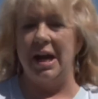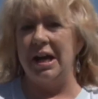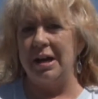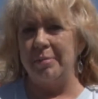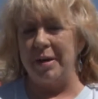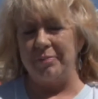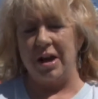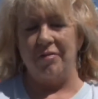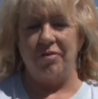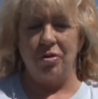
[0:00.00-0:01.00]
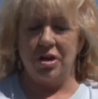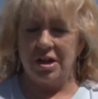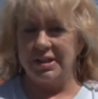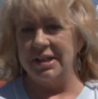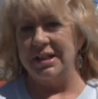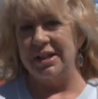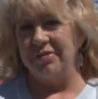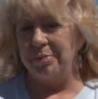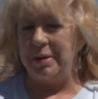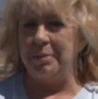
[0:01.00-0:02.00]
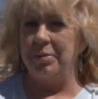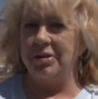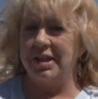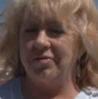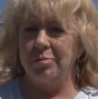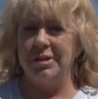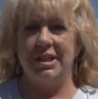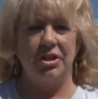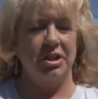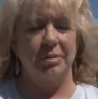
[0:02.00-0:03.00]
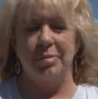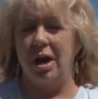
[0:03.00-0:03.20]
Um, I've got phone calls into different people, different musicians.